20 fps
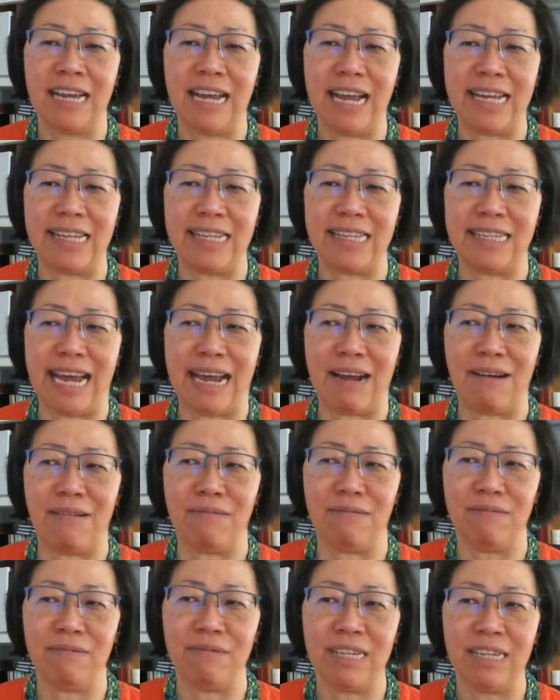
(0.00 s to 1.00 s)
And that
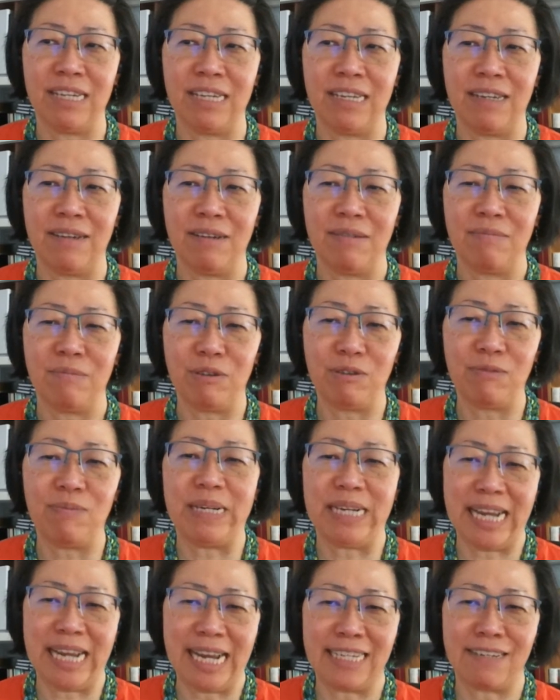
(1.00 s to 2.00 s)

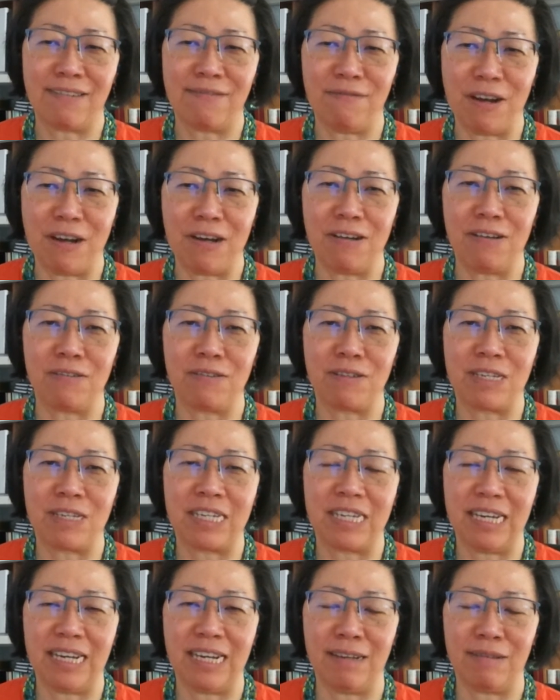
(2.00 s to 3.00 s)
movement has evolved
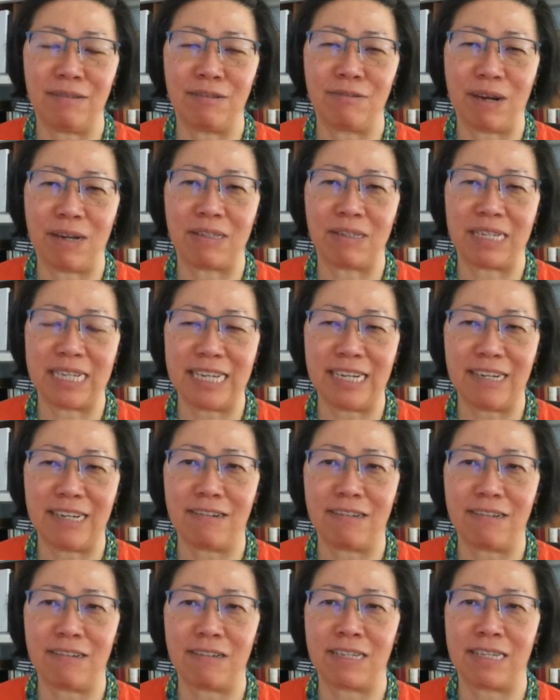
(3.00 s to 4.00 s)
throughout the
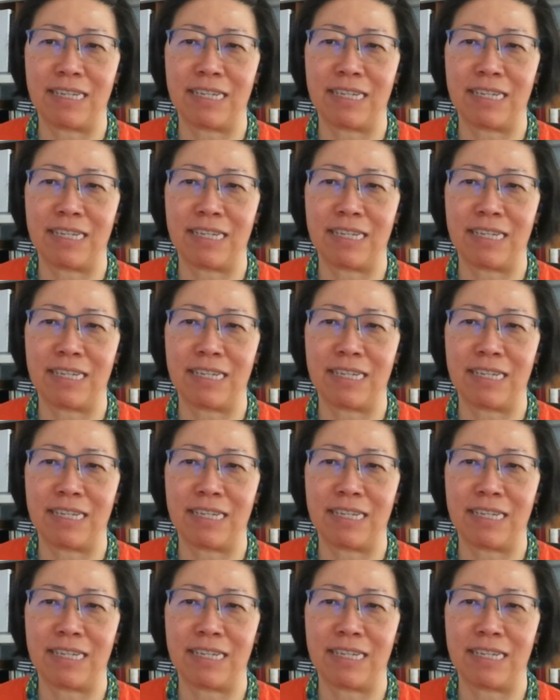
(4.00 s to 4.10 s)
years,